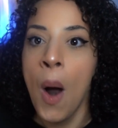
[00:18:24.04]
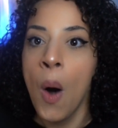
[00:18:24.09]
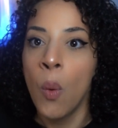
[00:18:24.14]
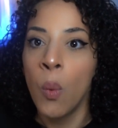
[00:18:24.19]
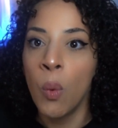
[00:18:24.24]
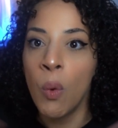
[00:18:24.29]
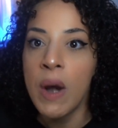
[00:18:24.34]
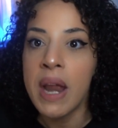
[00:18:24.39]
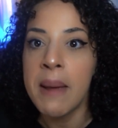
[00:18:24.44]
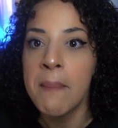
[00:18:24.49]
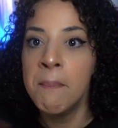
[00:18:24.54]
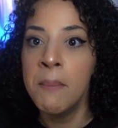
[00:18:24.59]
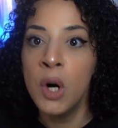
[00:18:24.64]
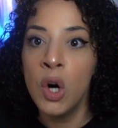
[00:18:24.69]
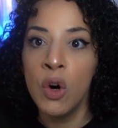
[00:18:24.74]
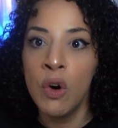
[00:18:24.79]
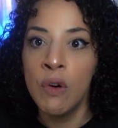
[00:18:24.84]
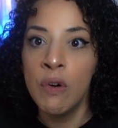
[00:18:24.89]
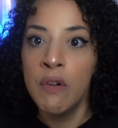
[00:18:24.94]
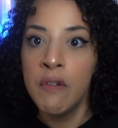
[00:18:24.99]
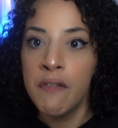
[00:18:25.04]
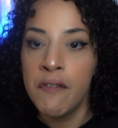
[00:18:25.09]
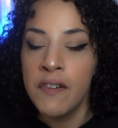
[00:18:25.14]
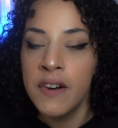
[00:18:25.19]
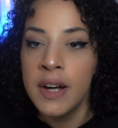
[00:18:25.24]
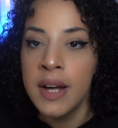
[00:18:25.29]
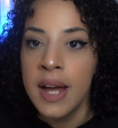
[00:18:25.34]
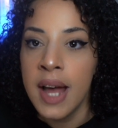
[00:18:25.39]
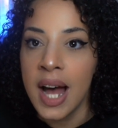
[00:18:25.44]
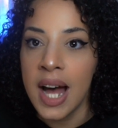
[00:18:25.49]
remove
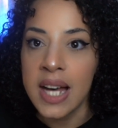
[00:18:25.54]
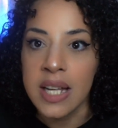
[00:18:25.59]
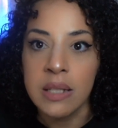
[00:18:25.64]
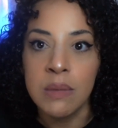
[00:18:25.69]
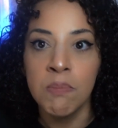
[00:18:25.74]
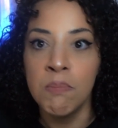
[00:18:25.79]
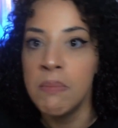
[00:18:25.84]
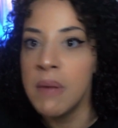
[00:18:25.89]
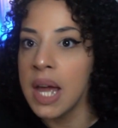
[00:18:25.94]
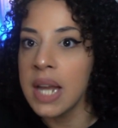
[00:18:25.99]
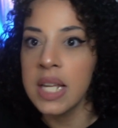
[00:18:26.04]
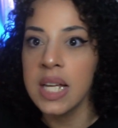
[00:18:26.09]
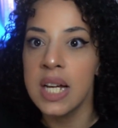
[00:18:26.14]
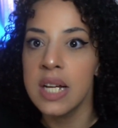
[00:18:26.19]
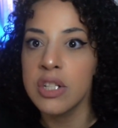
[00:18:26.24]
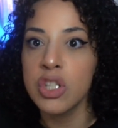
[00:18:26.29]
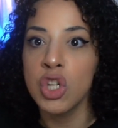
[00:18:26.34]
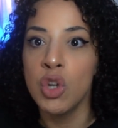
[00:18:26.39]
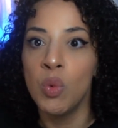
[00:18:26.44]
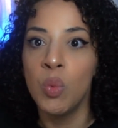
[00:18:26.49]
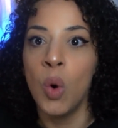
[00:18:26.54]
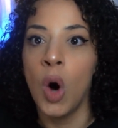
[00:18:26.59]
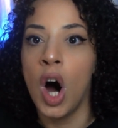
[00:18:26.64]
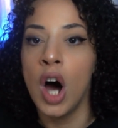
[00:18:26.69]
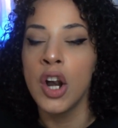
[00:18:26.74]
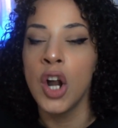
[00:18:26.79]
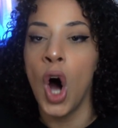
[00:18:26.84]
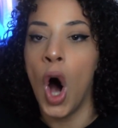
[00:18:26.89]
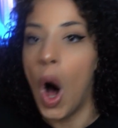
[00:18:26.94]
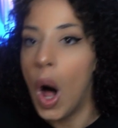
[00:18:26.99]
as many as you
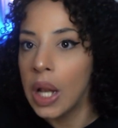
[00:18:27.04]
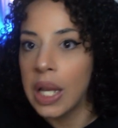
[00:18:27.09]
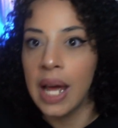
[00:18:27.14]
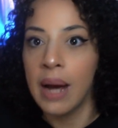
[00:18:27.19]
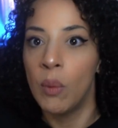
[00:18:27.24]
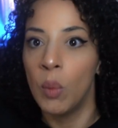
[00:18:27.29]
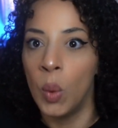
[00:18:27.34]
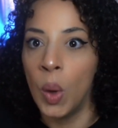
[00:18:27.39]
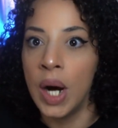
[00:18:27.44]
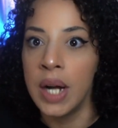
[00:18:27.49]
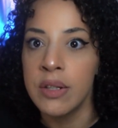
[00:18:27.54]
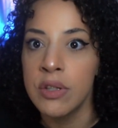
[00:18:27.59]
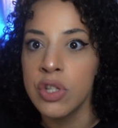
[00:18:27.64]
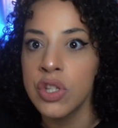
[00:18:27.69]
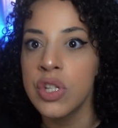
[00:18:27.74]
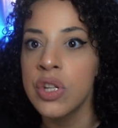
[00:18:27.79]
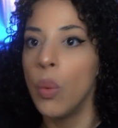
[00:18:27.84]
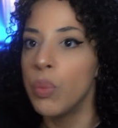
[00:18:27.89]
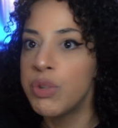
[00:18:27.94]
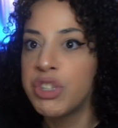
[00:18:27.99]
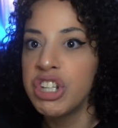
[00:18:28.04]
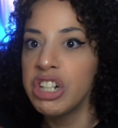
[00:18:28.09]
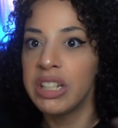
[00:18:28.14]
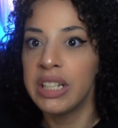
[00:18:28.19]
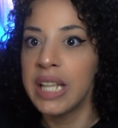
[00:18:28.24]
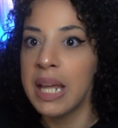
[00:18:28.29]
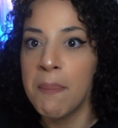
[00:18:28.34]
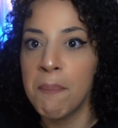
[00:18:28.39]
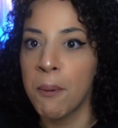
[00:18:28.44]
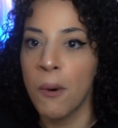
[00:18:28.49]
want all at once,
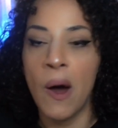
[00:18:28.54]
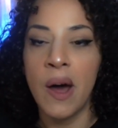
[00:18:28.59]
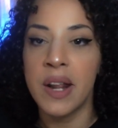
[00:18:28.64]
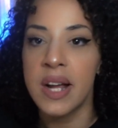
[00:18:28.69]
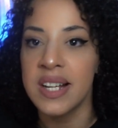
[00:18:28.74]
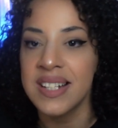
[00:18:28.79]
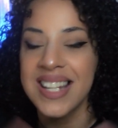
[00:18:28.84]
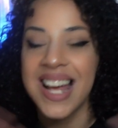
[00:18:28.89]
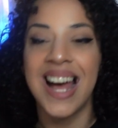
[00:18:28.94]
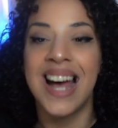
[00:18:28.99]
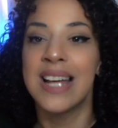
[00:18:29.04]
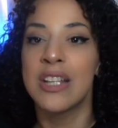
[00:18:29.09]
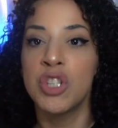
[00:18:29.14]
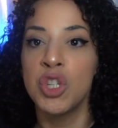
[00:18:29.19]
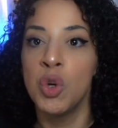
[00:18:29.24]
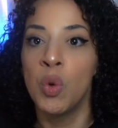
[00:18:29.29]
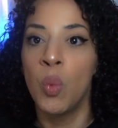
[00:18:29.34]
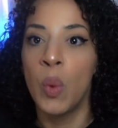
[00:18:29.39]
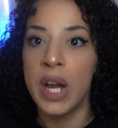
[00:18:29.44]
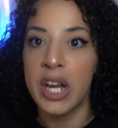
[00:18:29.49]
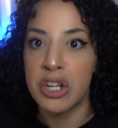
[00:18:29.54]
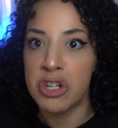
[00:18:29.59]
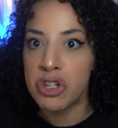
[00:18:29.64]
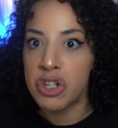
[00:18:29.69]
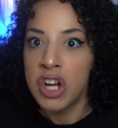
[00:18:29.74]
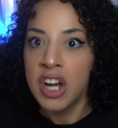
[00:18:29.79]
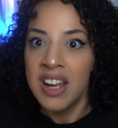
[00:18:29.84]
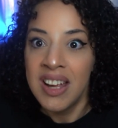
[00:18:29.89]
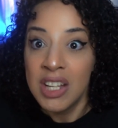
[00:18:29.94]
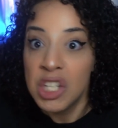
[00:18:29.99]
delete products as you
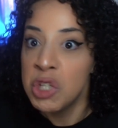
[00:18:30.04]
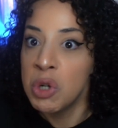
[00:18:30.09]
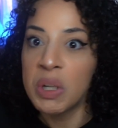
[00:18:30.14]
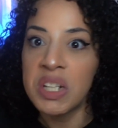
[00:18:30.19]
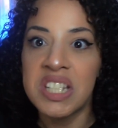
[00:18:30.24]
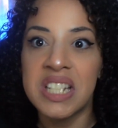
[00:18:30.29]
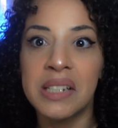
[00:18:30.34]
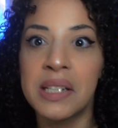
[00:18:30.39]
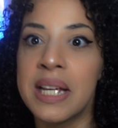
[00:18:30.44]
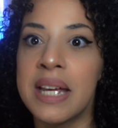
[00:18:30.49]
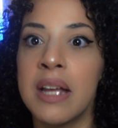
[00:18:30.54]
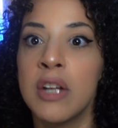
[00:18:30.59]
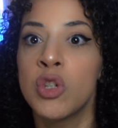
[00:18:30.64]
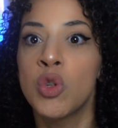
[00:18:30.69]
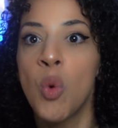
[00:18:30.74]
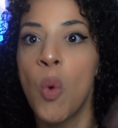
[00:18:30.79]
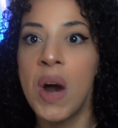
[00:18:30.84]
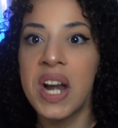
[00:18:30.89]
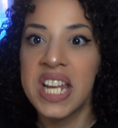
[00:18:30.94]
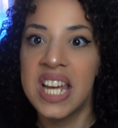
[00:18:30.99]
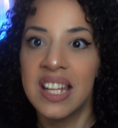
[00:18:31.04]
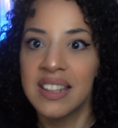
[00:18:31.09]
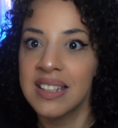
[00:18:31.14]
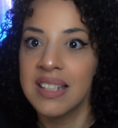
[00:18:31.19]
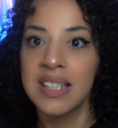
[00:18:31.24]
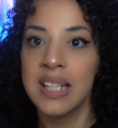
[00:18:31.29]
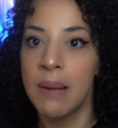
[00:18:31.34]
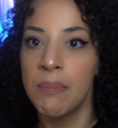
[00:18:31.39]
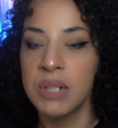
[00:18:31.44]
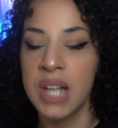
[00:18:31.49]
wish? You can delete 20 at the
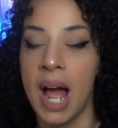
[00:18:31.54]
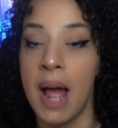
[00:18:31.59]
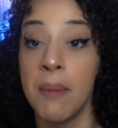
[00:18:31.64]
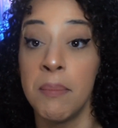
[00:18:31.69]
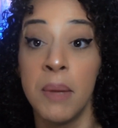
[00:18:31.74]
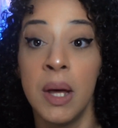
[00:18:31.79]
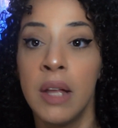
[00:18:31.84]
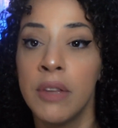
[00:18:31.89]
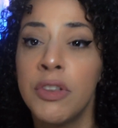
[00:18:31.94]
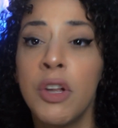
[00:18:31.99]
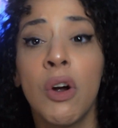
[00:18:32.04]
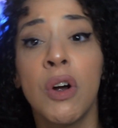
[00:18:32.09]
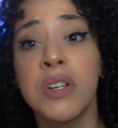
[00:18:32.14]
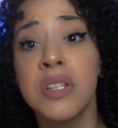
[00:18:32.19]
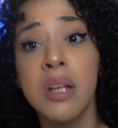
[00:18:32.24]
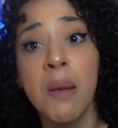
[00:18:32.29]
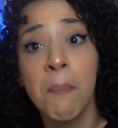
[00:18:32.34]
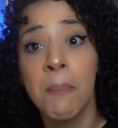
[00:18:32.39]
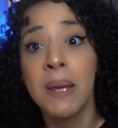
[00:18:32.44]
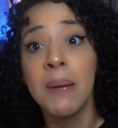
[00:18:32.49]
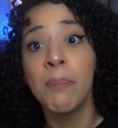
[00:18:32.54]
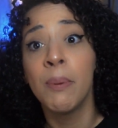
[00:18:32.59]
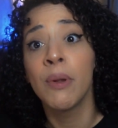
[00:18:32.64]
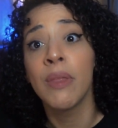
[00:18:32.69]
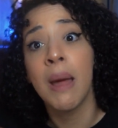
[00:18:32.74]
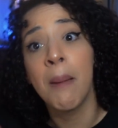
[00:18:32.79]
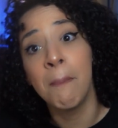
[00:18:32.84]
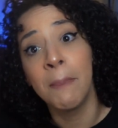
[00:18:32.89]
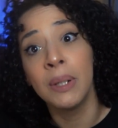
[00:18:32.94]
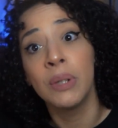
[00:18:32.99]
same time. There are some people
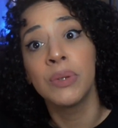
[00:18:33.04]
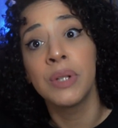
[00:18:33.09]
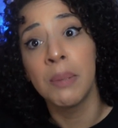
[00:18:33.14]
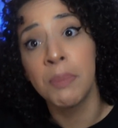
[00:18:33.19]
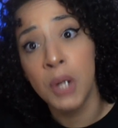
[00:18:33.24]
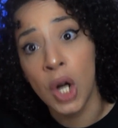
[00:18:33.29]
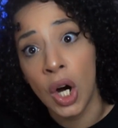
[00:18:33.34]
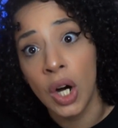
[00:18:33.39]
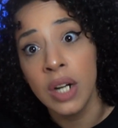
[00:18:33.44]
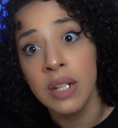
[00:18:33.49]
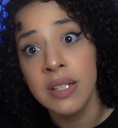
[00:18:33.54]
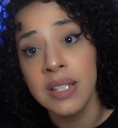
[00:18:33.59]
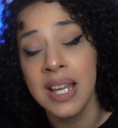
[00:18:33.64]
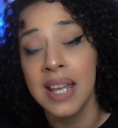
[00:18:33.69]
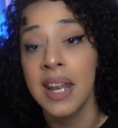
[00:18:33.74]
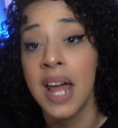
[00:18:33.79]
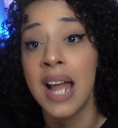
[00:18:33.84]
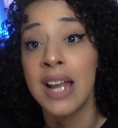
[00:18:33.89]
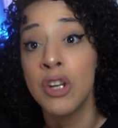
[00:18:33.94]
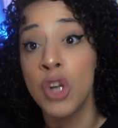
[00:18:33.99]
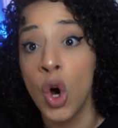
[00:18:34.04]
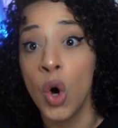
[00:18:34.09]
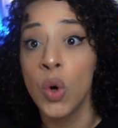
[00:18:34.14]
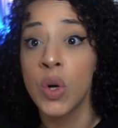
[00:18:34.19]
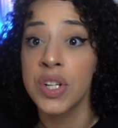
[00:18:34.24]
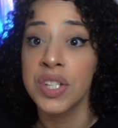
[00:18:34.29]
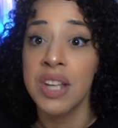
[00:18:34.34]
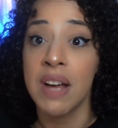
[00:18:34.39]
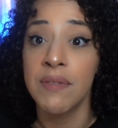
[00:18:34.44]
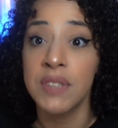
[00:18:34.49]
that build up carts, and I know
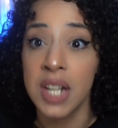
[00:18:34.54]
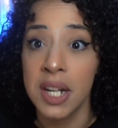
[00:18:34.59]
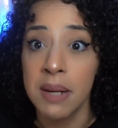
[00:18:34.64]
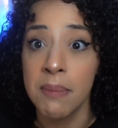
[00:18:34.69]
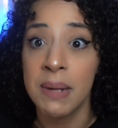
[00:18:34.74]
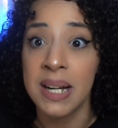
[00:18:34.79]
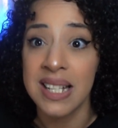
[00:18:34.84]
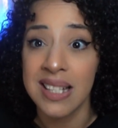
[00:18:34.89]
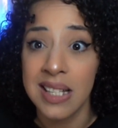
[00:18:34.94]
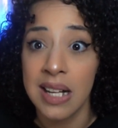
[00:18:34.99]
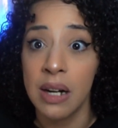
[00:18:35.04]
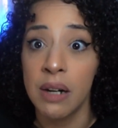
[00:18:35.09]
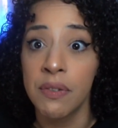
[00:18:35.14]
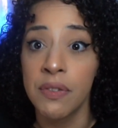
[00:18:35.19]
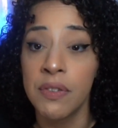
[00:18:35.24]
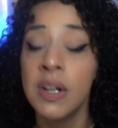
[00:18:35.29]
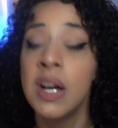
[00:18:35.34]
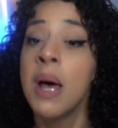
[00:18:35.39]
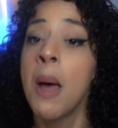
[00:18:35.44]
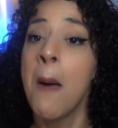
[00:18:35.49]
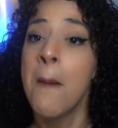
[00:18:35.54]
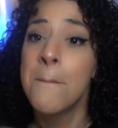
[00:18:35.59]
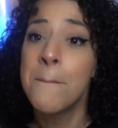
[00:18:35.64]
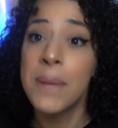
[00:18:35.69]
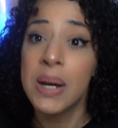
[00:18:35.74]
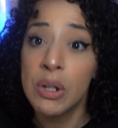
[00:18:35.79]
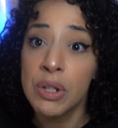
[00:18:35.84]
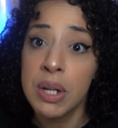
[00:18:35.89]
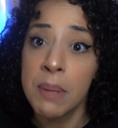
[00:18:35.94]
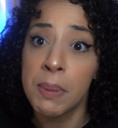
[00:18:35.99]
because I've done it myself,
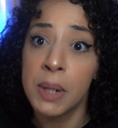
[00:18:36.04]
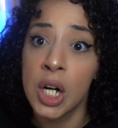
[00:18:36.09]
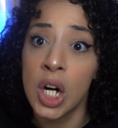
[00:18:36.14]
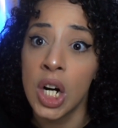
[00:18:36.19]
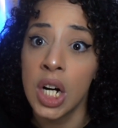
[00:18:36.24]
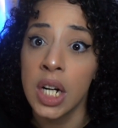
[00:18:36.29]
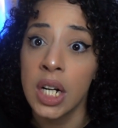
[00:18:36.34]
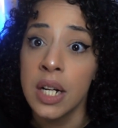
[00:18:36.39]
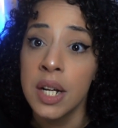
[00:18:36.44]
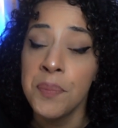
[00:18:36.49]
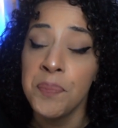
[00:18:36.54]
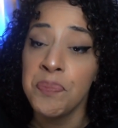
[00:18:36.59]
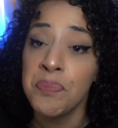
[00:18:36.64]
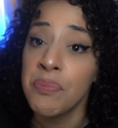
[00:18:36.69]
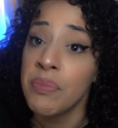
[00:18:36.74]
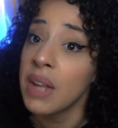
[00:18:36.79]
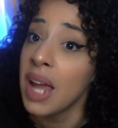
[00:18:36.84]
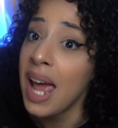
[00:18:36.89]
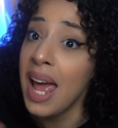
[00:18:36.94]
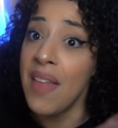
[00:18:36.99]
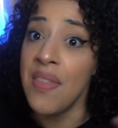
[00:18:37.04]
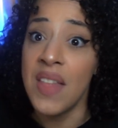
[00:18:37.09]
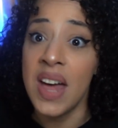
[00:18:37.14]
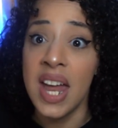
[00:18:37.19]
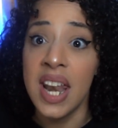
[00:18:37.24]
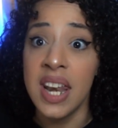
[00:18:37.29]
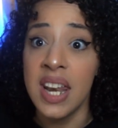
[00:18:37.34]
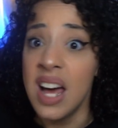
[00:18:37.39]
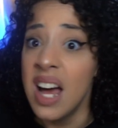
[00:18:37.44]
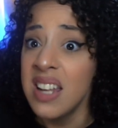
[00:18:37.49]
build up a cart and then